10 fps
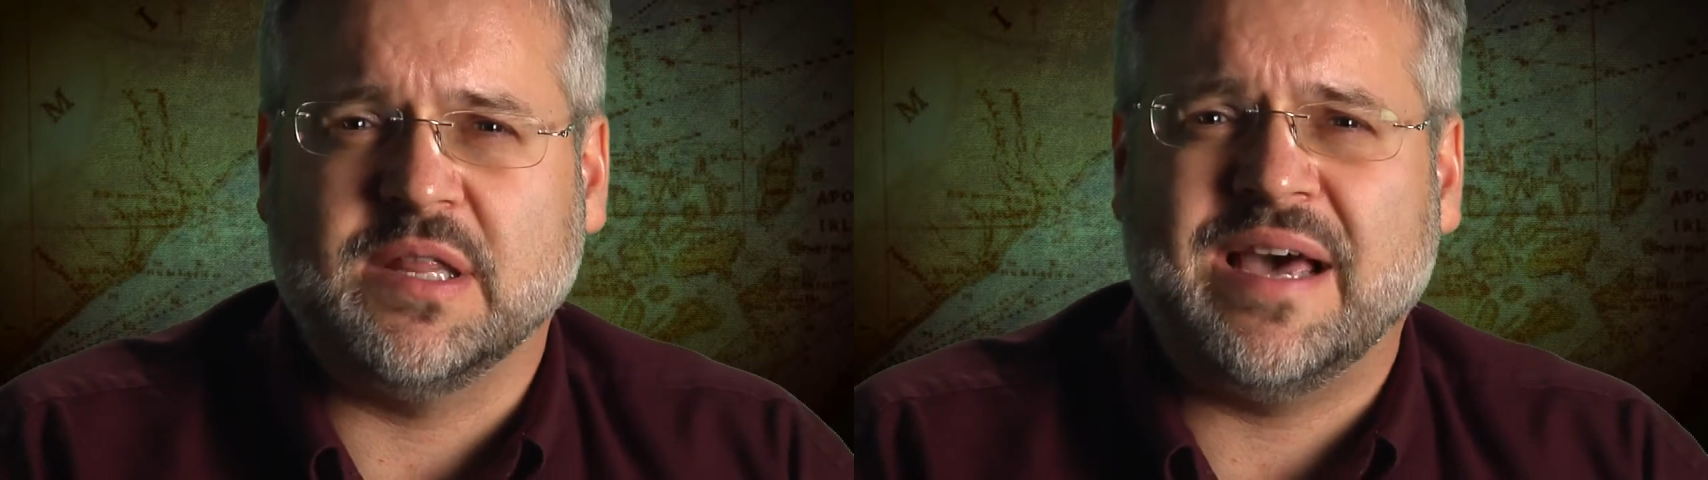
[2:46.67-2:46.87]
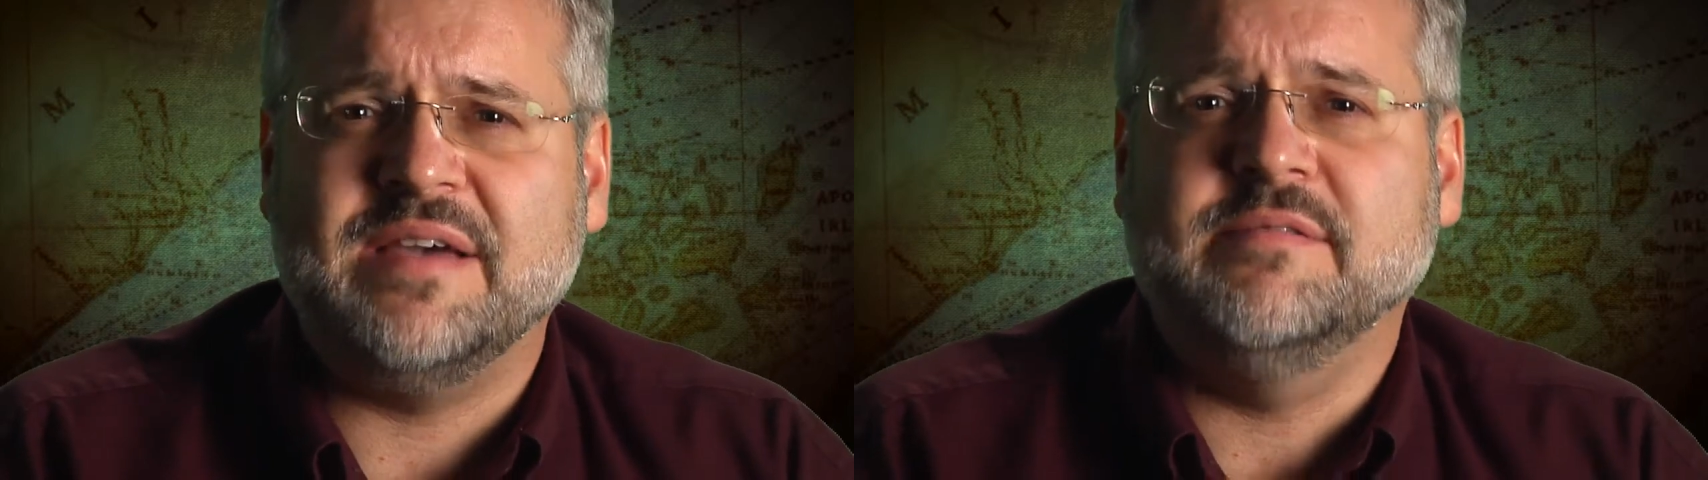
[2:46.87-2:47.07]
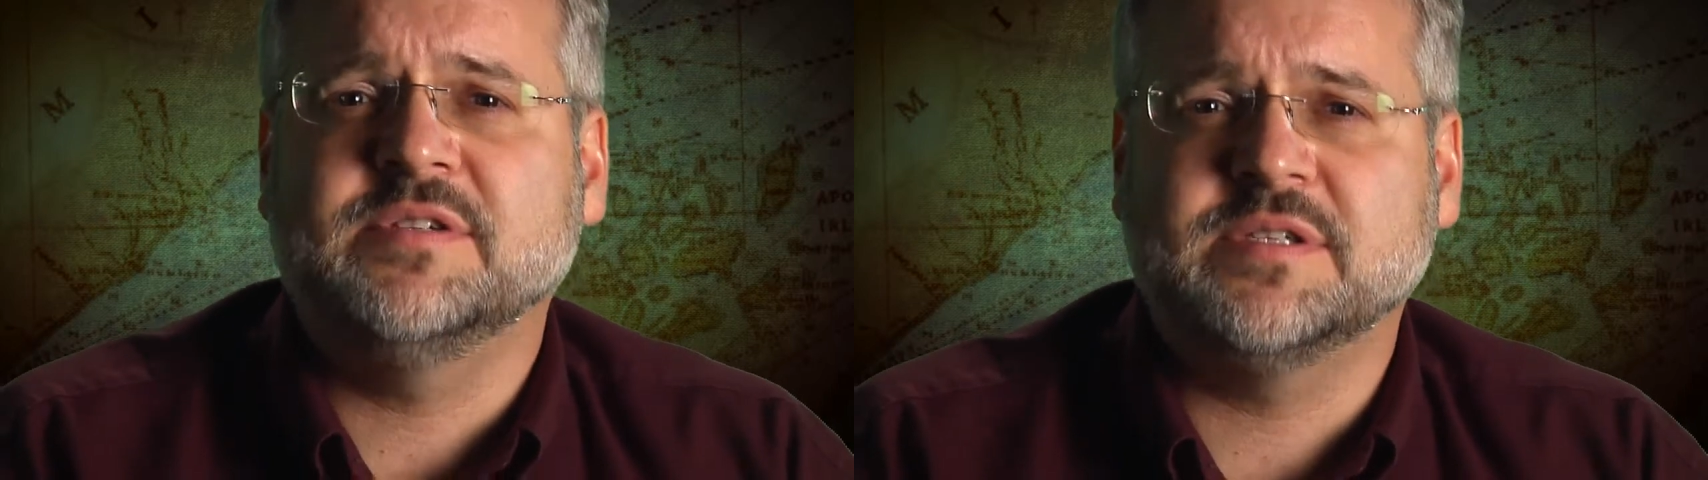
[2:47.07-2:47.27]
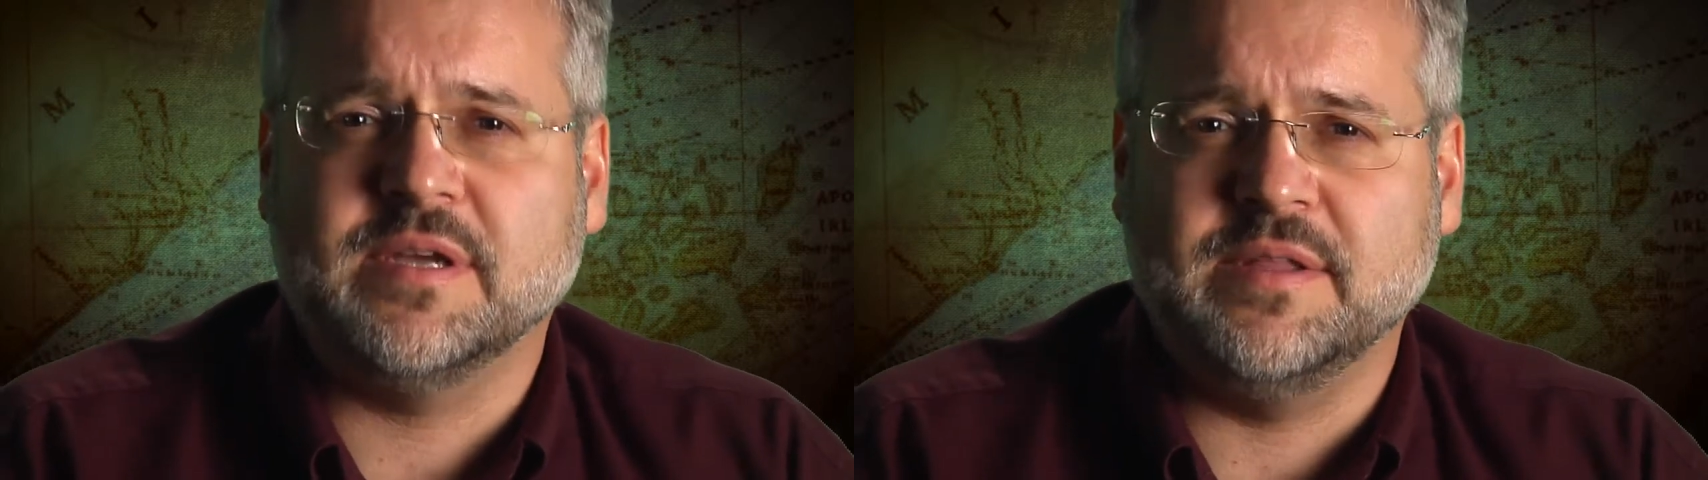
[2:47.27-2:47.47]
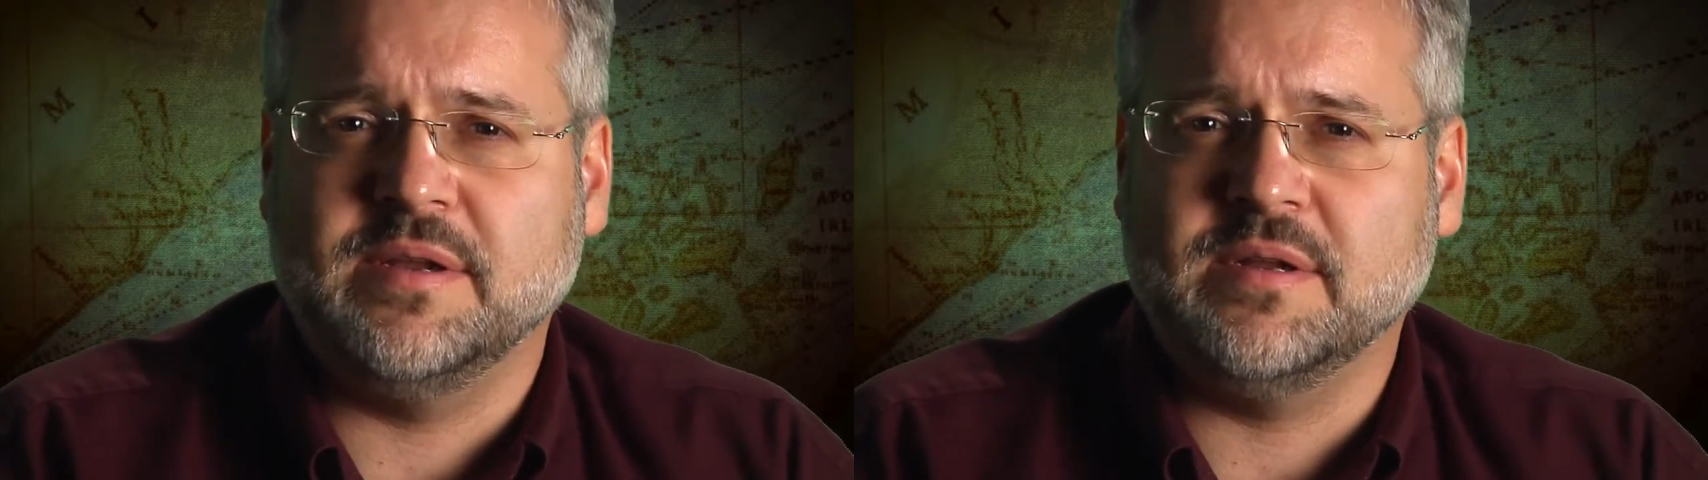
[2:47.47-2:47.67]
lives
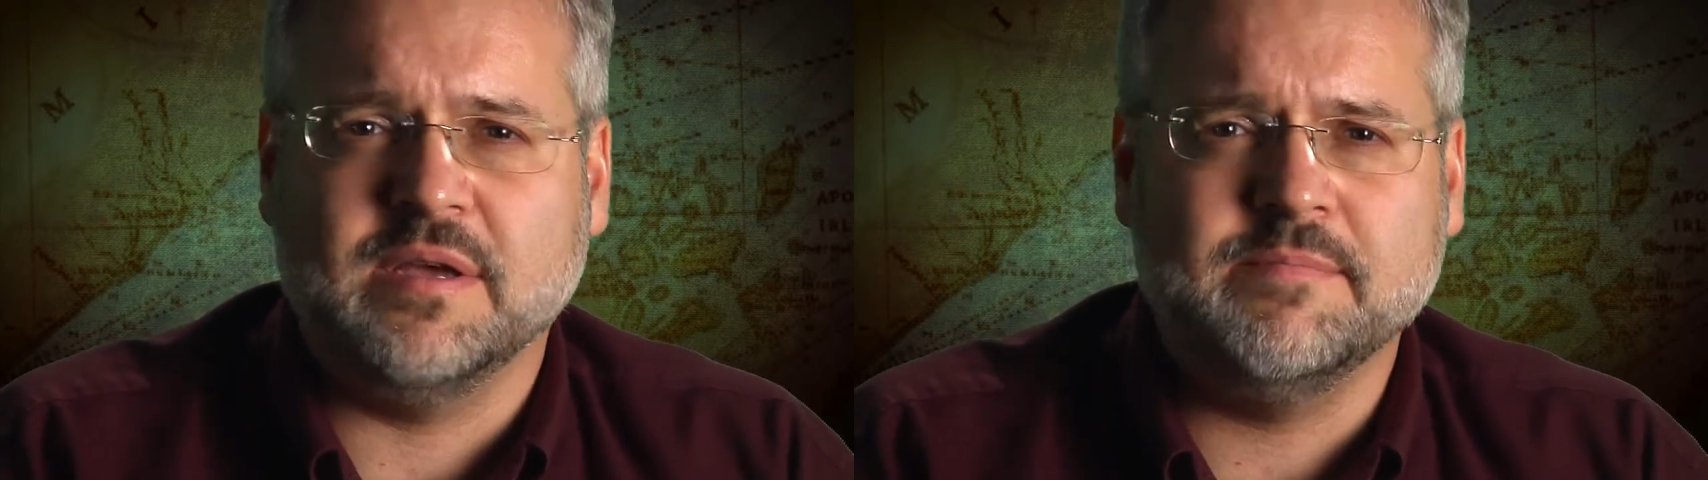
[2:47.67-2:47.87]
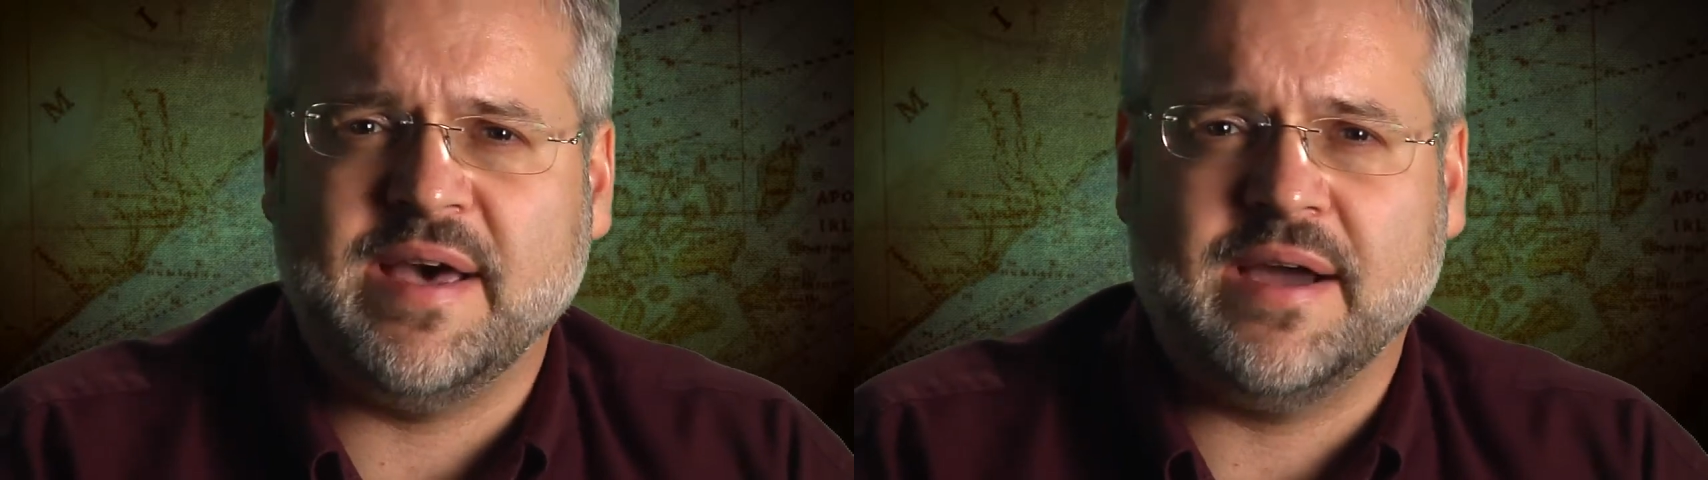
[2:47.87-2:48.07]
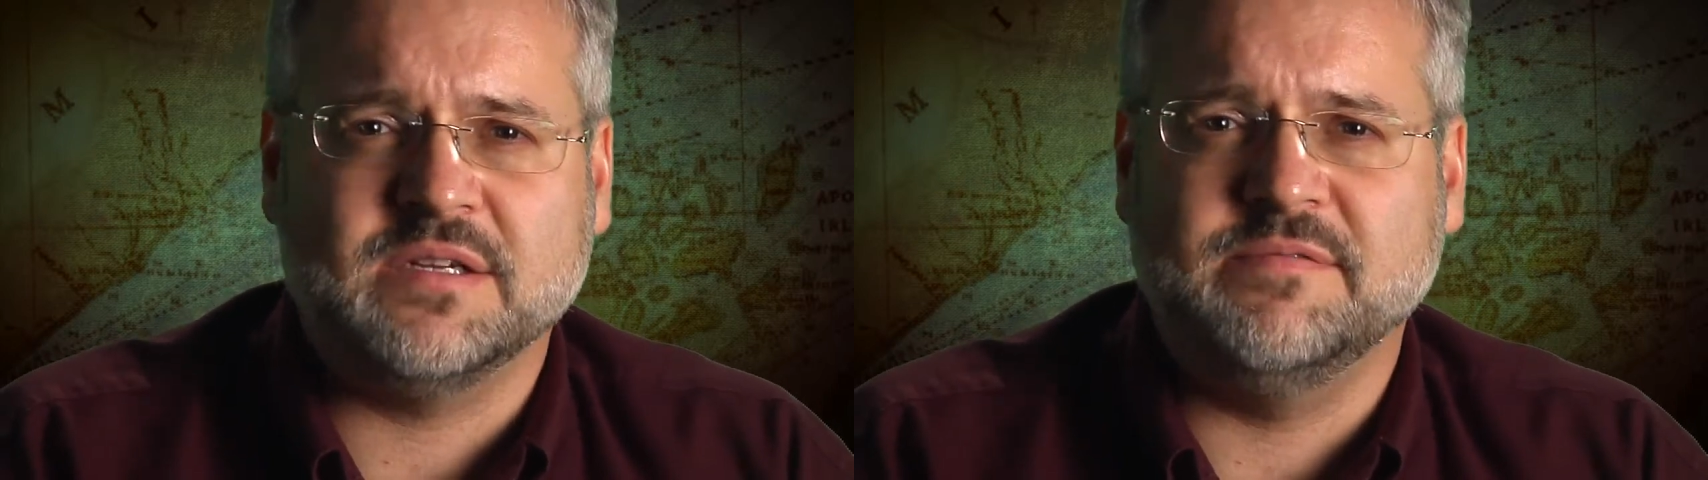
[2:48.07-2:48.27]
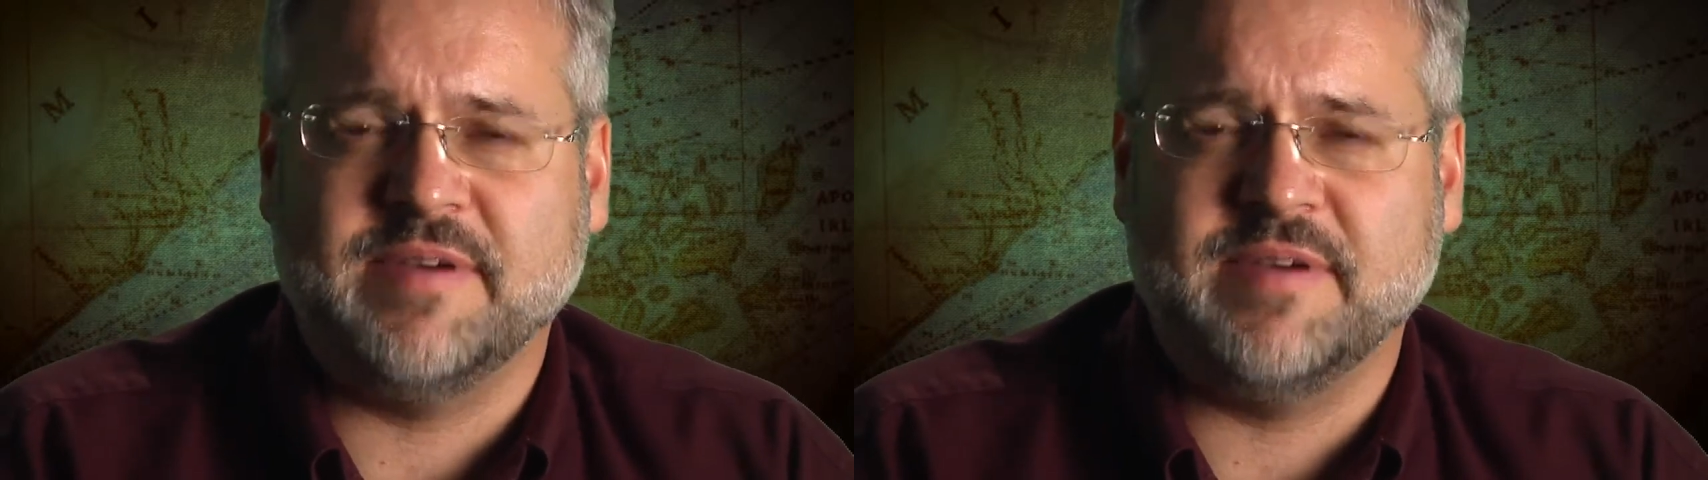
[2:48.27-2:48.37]
and that impacted